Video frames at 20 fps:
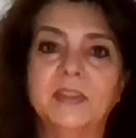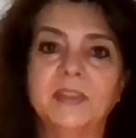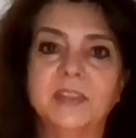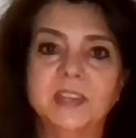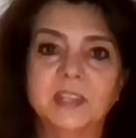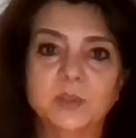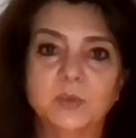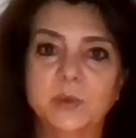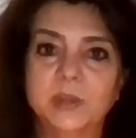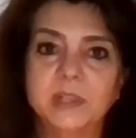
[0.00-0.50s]

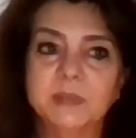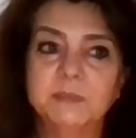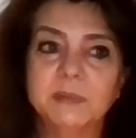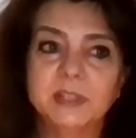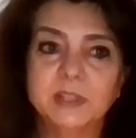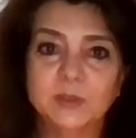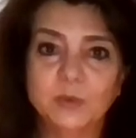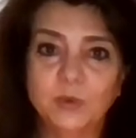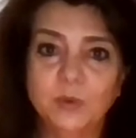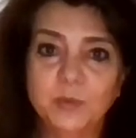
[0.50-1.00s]
is. What is my
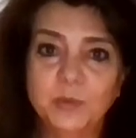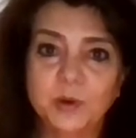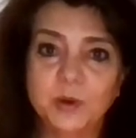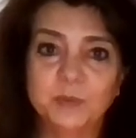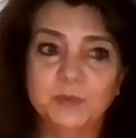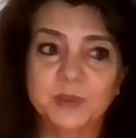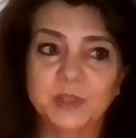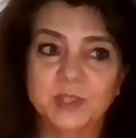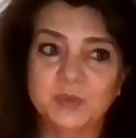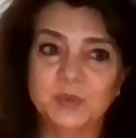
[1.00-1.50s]
soul
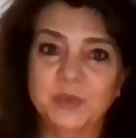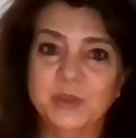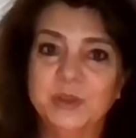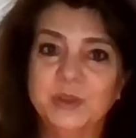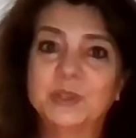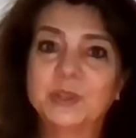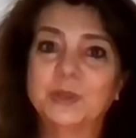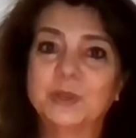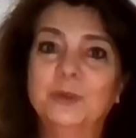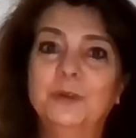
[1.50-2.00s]
purpose? Well, your
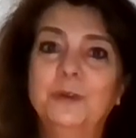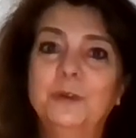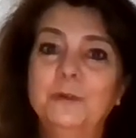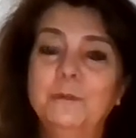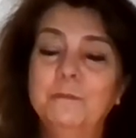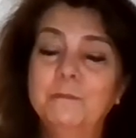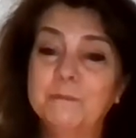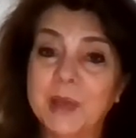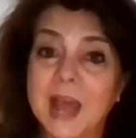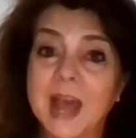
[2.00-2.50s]

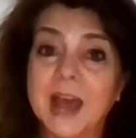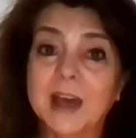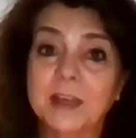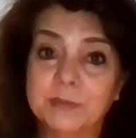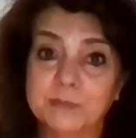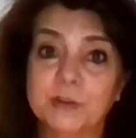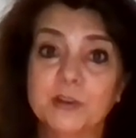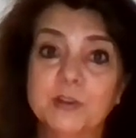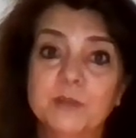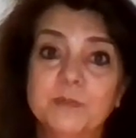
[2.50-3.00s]
soul path
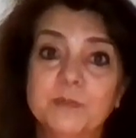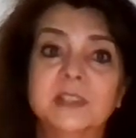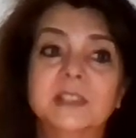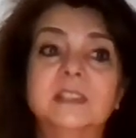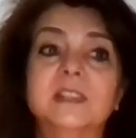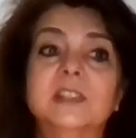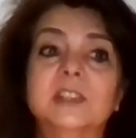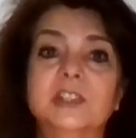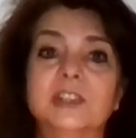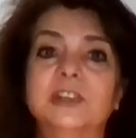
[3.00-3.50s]
purpose
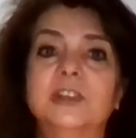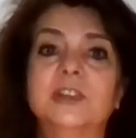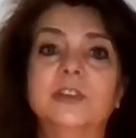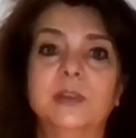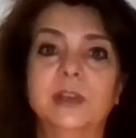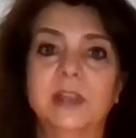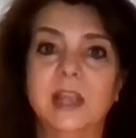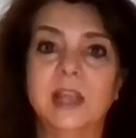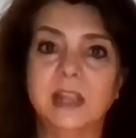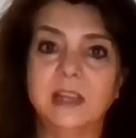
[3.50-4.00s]
is to
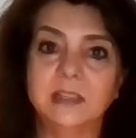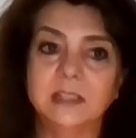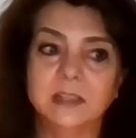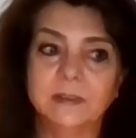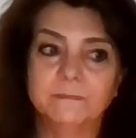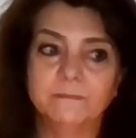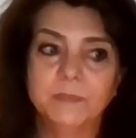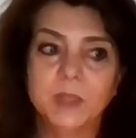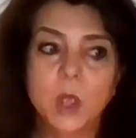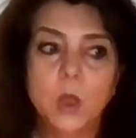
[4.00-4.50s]
create.
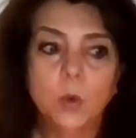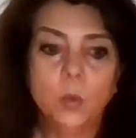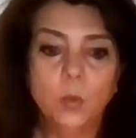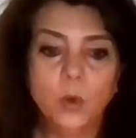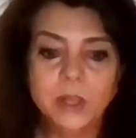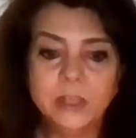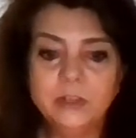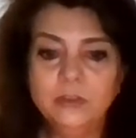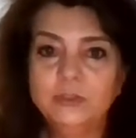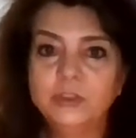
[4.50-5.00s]

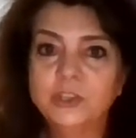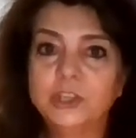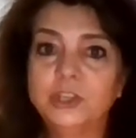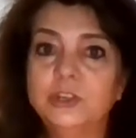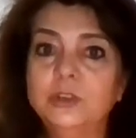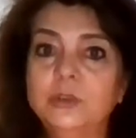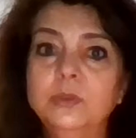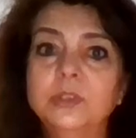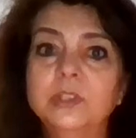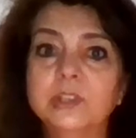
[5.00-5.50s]
What you
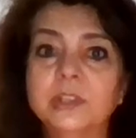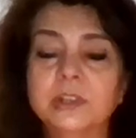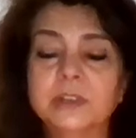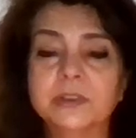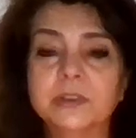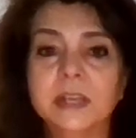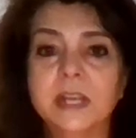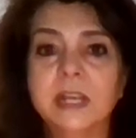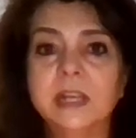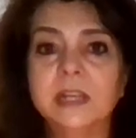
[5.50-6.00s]
choose to
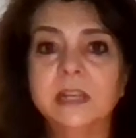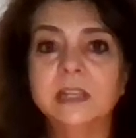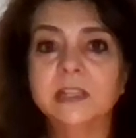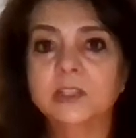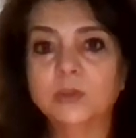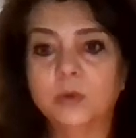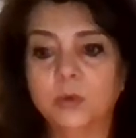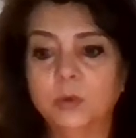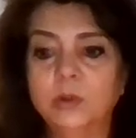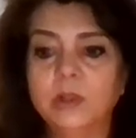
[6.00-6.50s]
create is
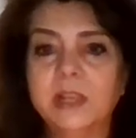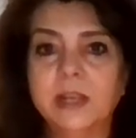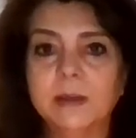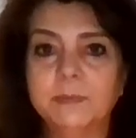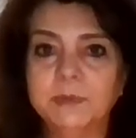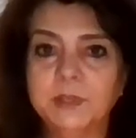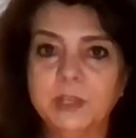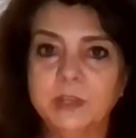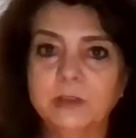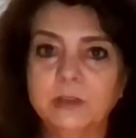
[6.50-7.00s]
totally up
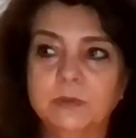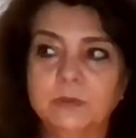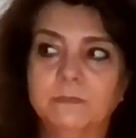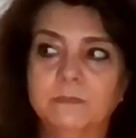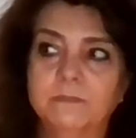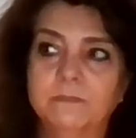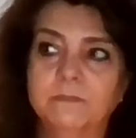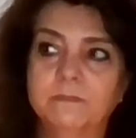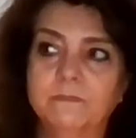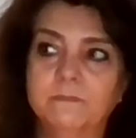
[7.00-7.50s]
to you.
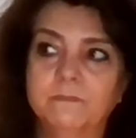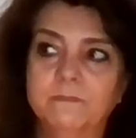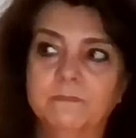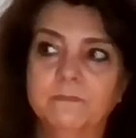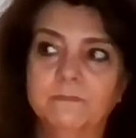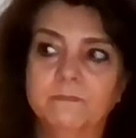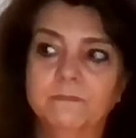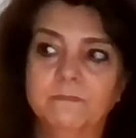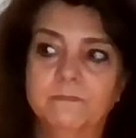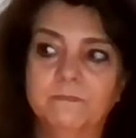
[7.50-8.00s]

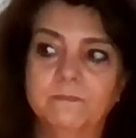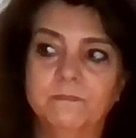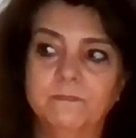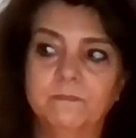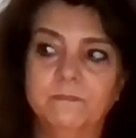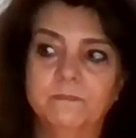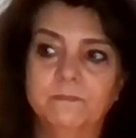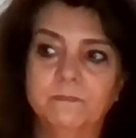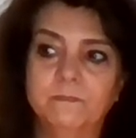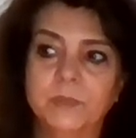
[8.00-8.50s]

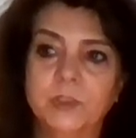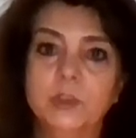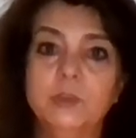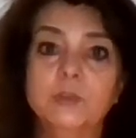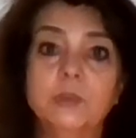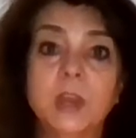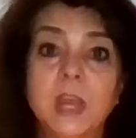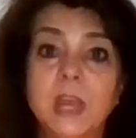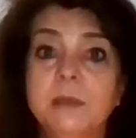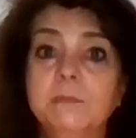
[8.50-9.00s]
You
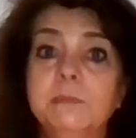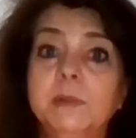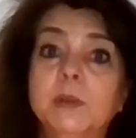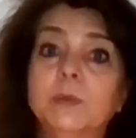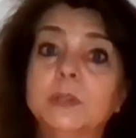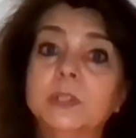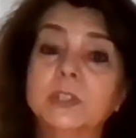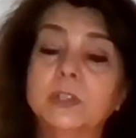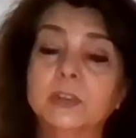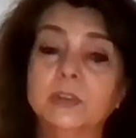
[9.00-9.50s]
came here
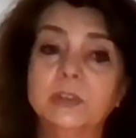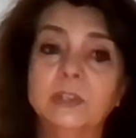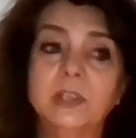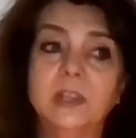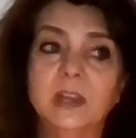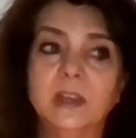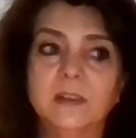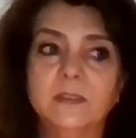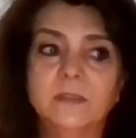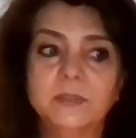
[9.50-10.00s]
with certain
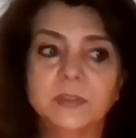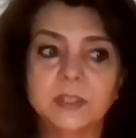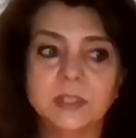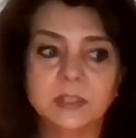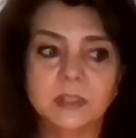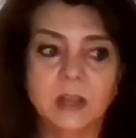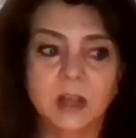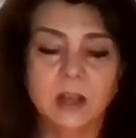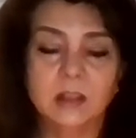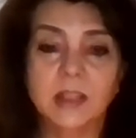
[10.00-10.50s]
gifts.
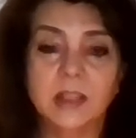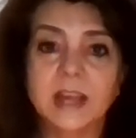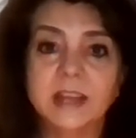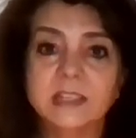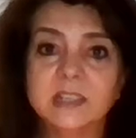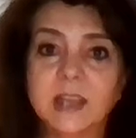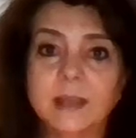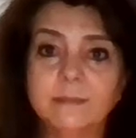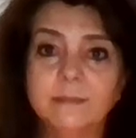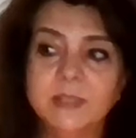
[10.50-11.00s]
A lot of
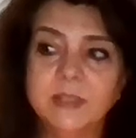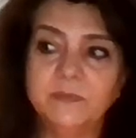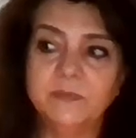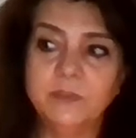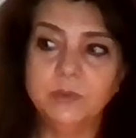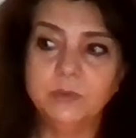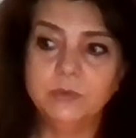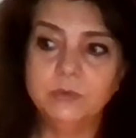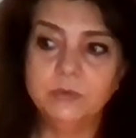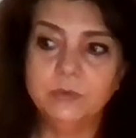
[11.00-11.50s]
times if
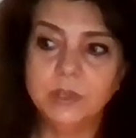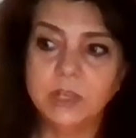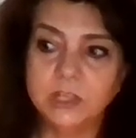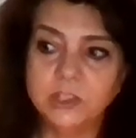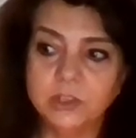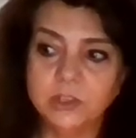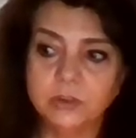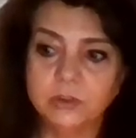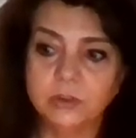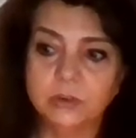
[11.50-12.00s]
you
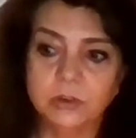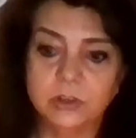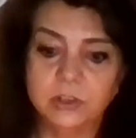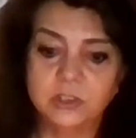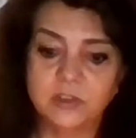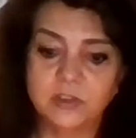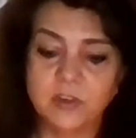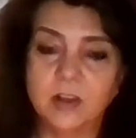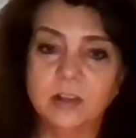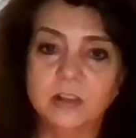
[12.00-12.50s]
get your
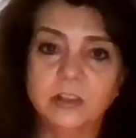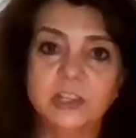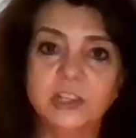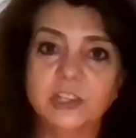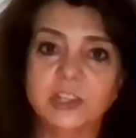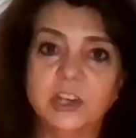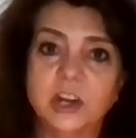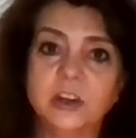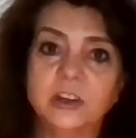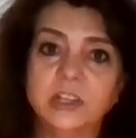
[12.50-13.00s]
astrology
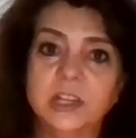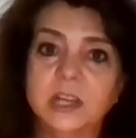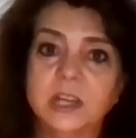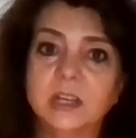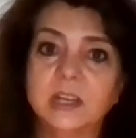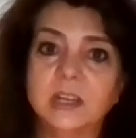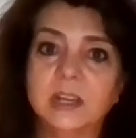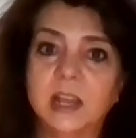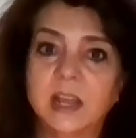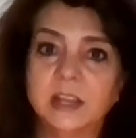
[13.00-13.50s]
chart
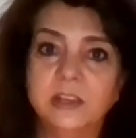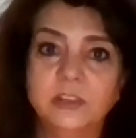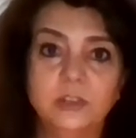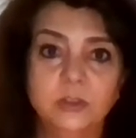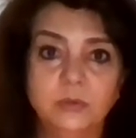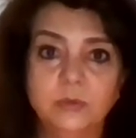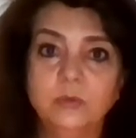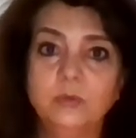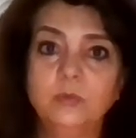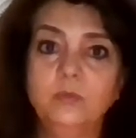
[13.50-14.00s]
done, and I
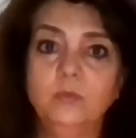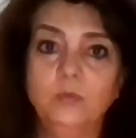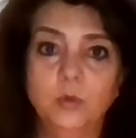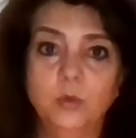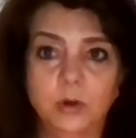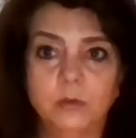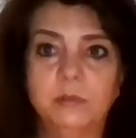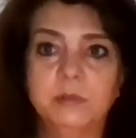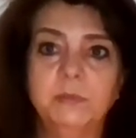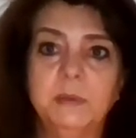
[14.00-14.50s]
do
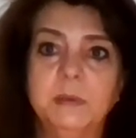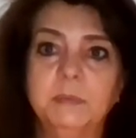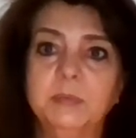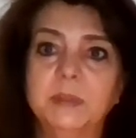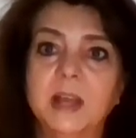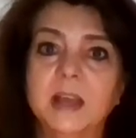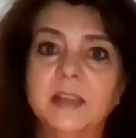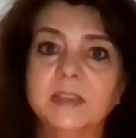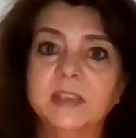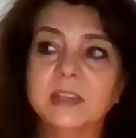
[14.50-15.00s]
work with people
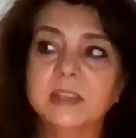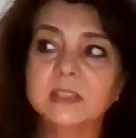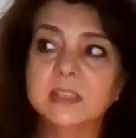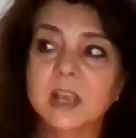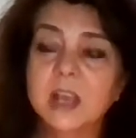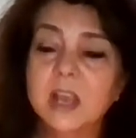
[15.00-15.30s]
on this,